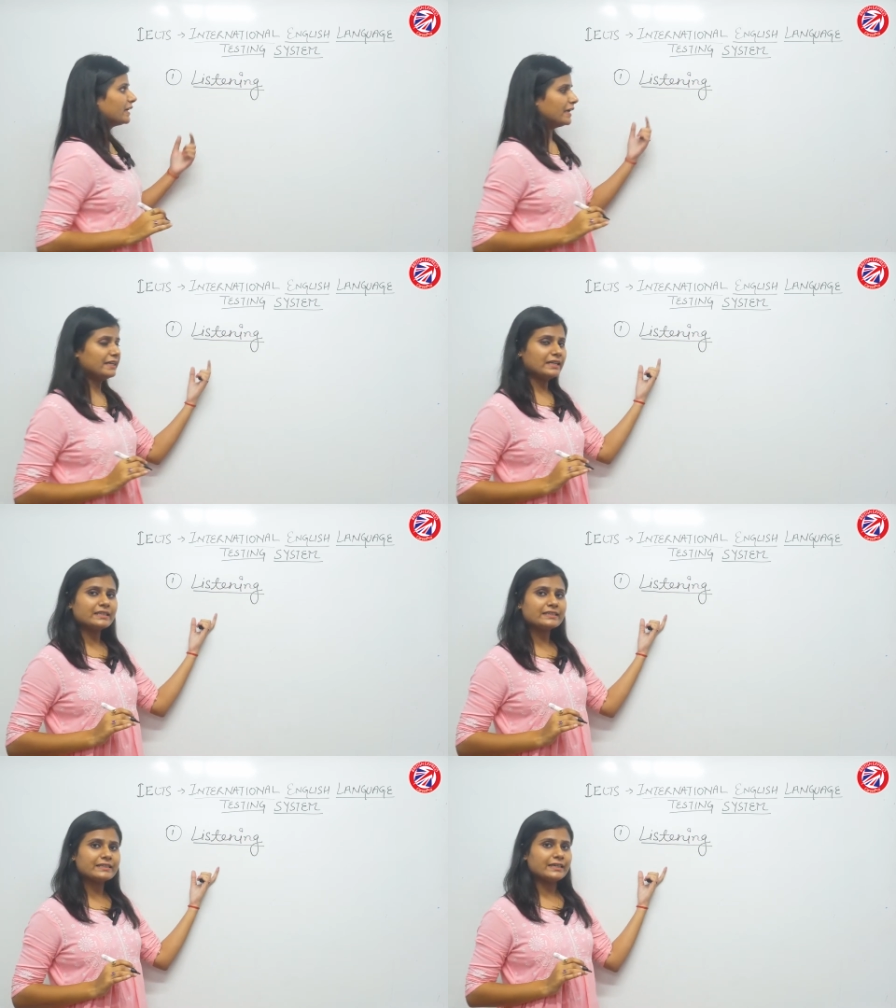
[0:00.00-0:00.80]
In
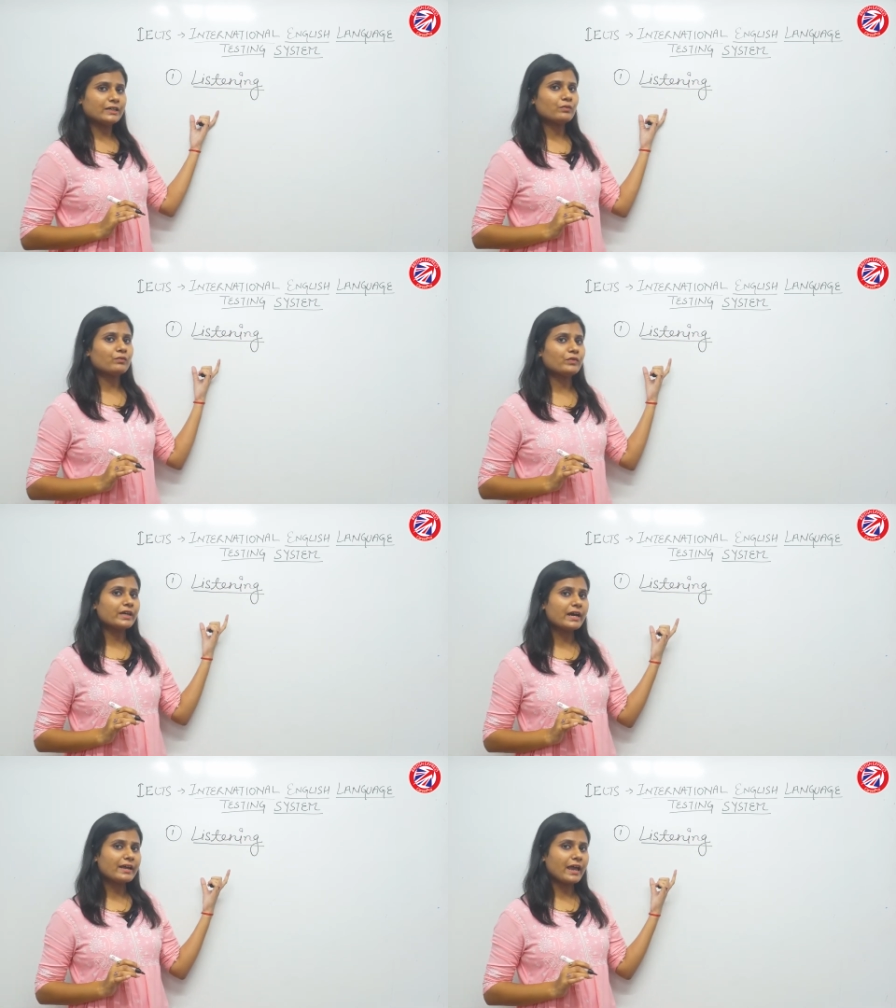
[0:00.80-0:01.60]
listening,
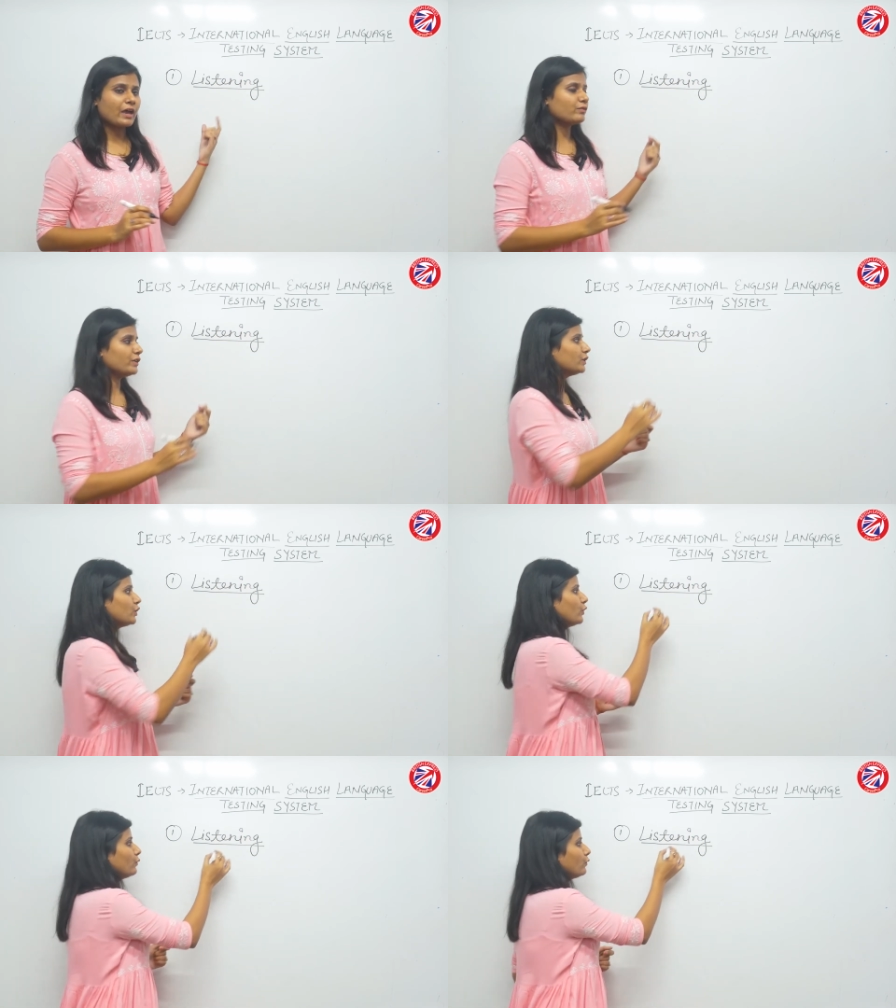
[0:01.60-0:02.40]
we are having
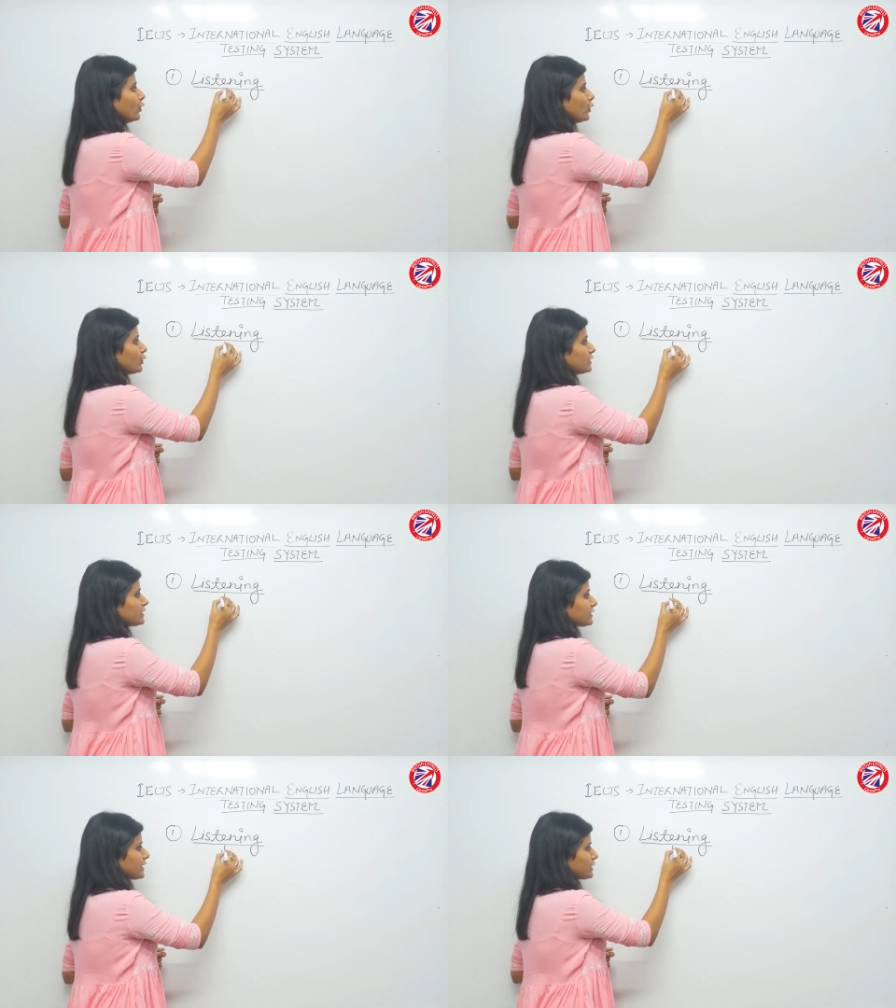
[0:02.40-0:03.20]
4
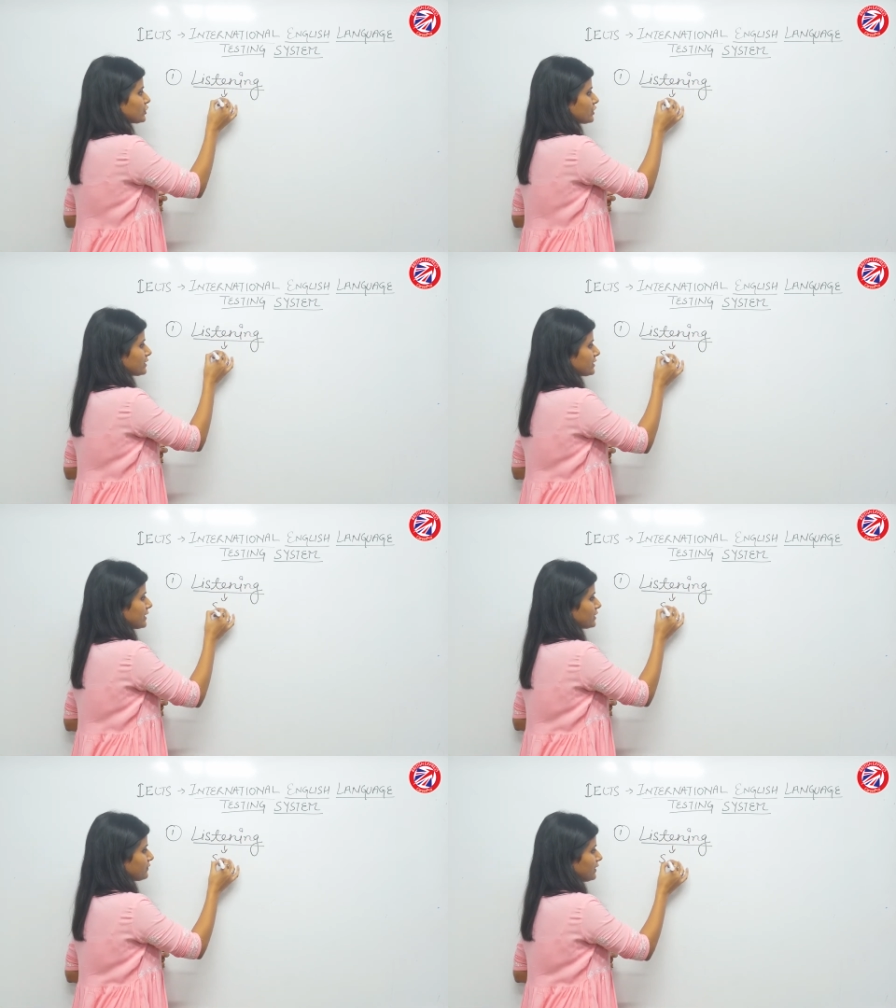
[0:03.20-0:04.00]
sections
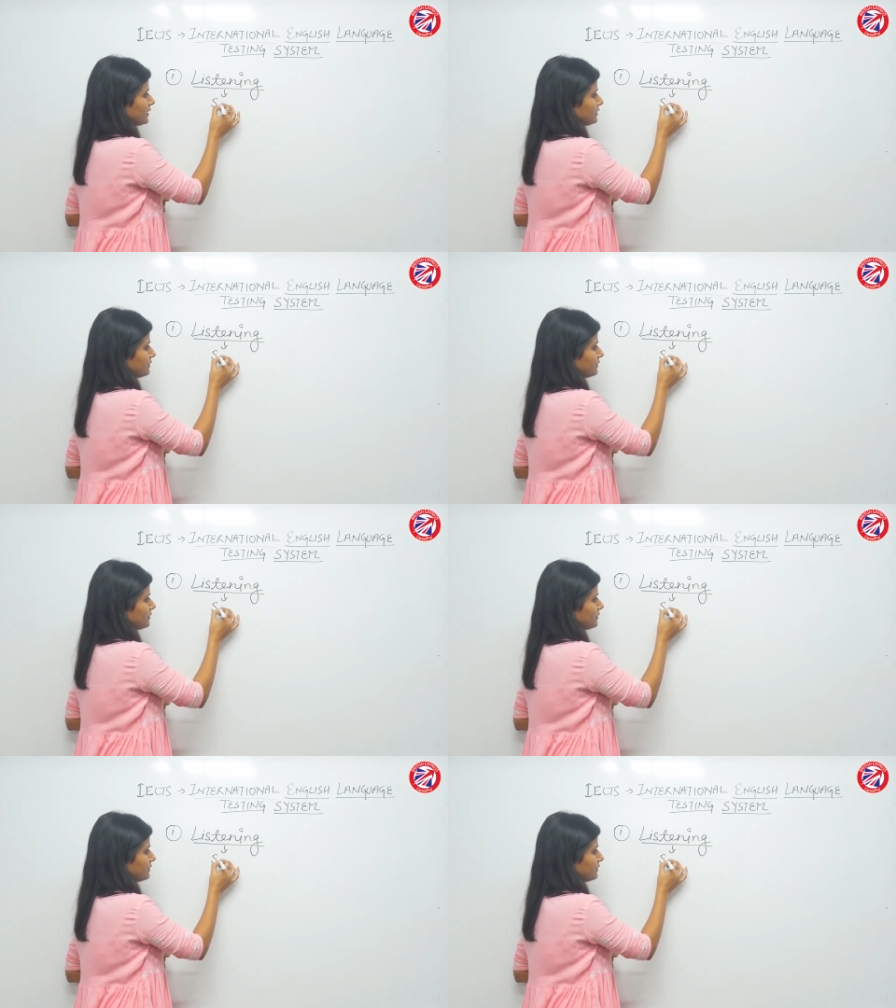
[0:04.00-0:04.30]
as well.